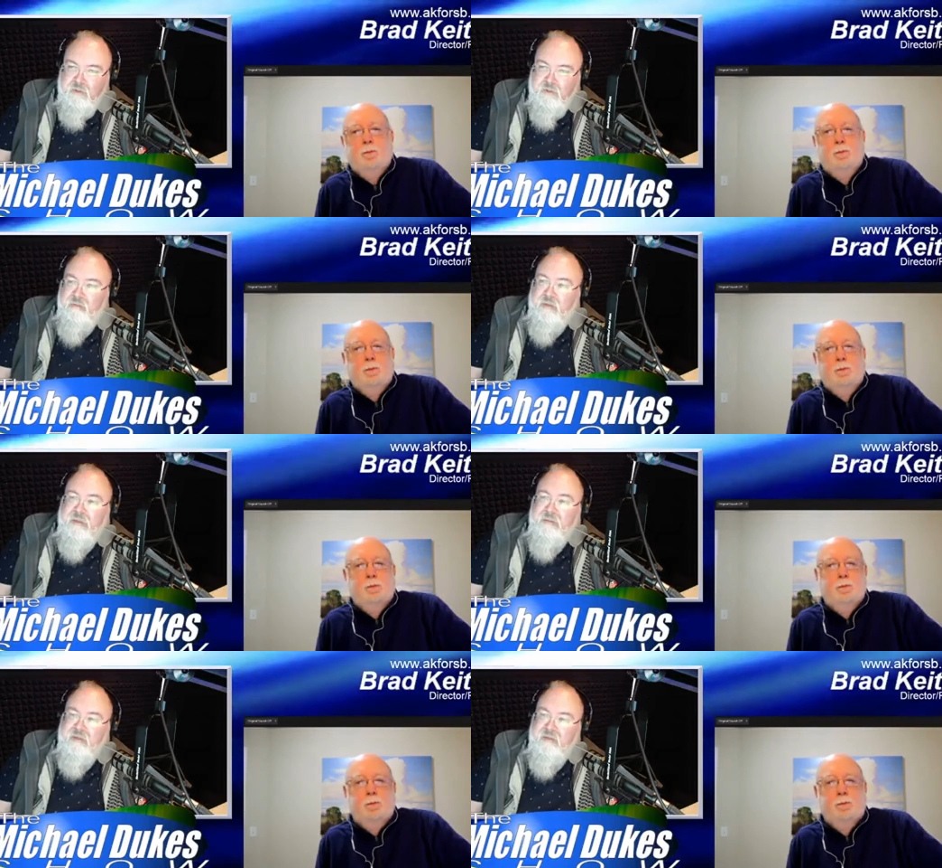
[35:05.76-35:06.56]
Speaker 1: that it
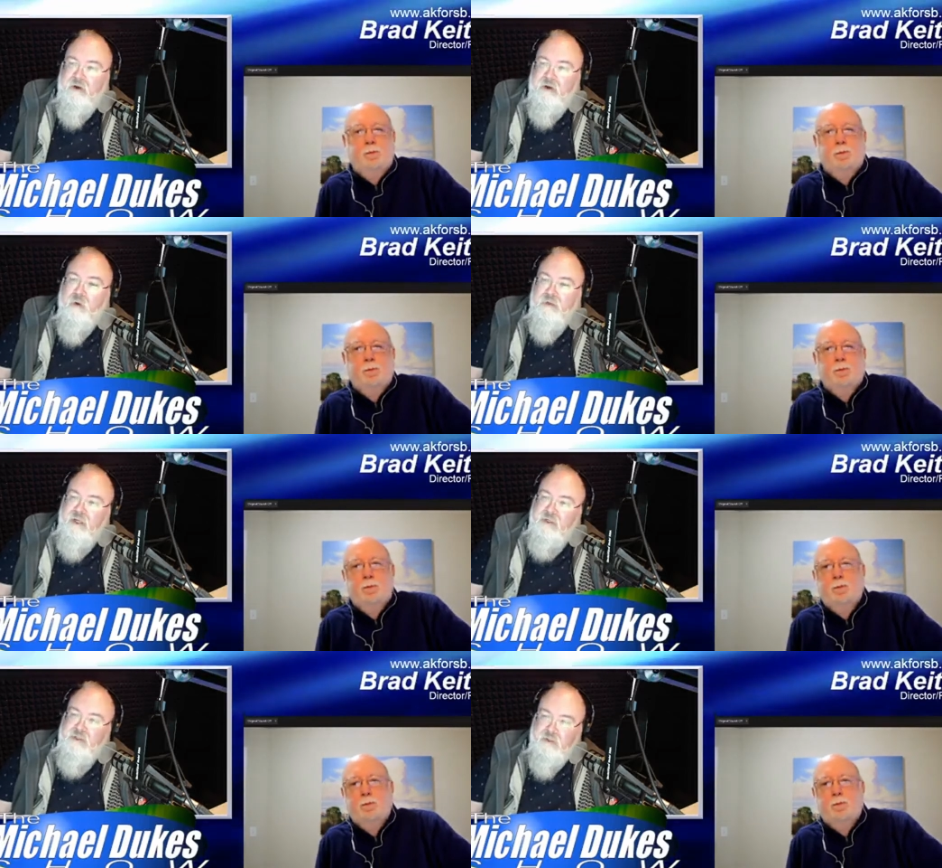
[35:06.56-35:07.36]
may be the
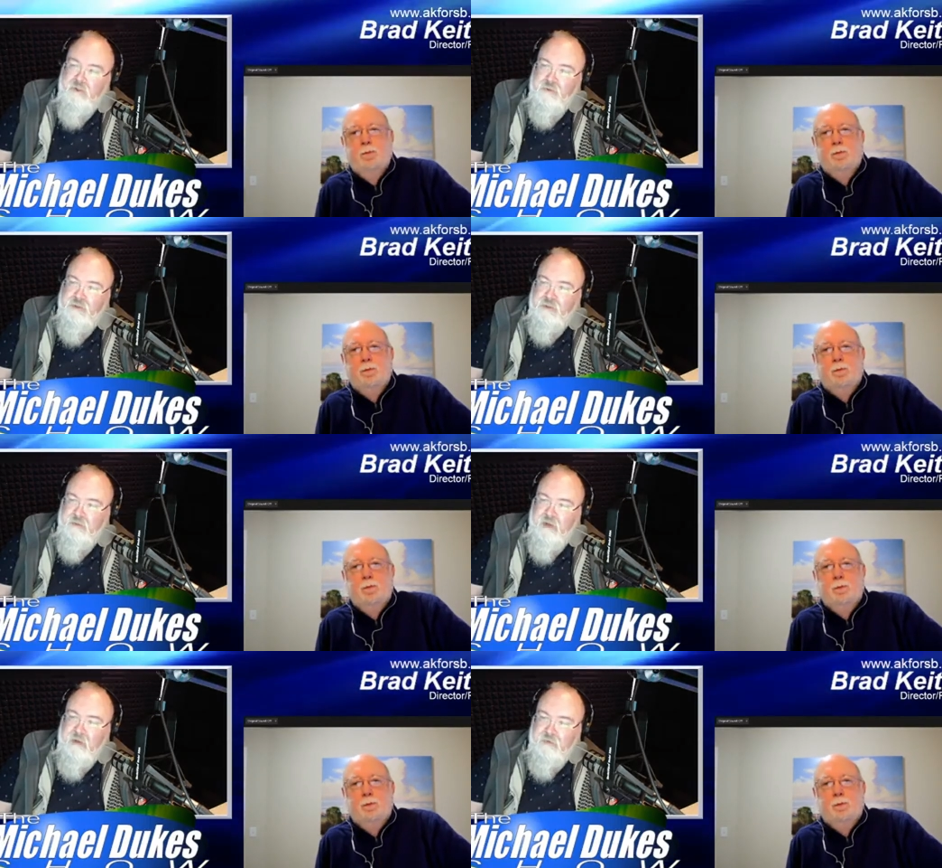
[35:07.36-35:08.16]
only solution
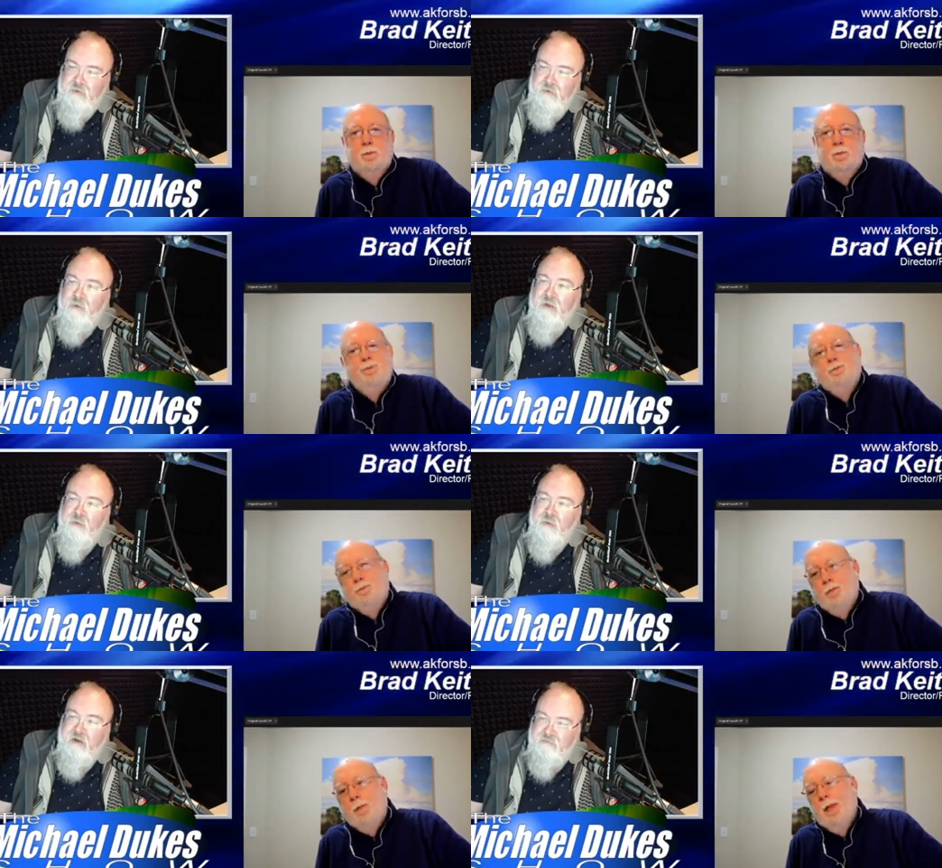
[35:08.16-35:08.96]
to be able the only
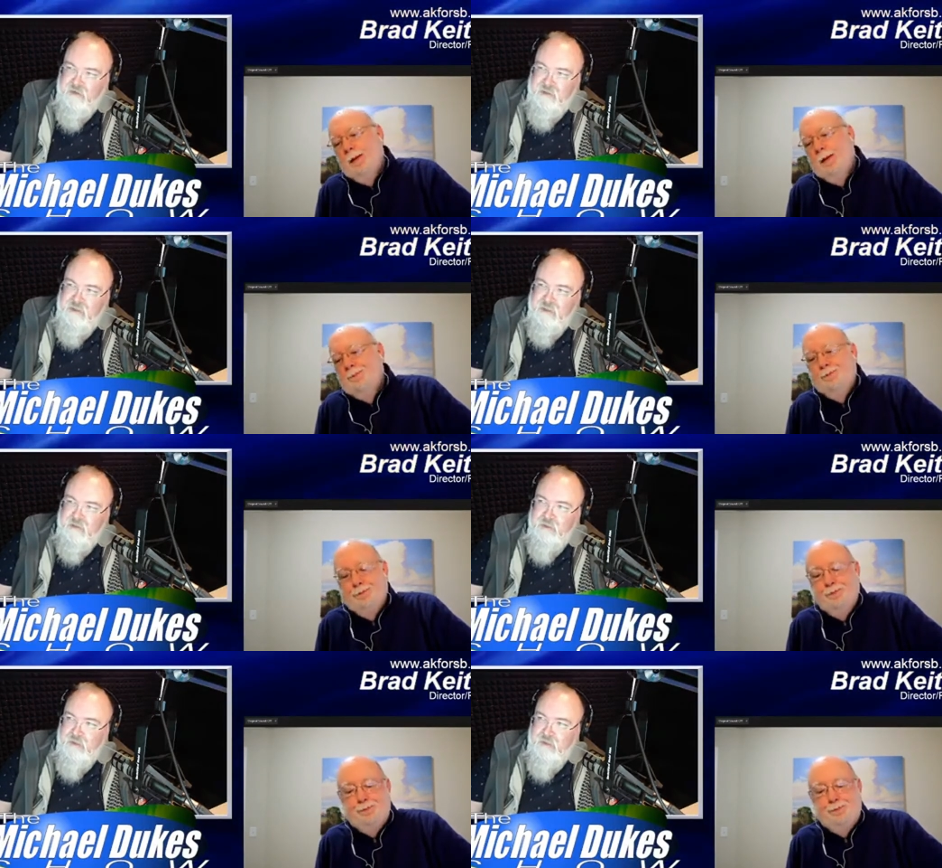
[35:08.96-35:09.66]
way to fix it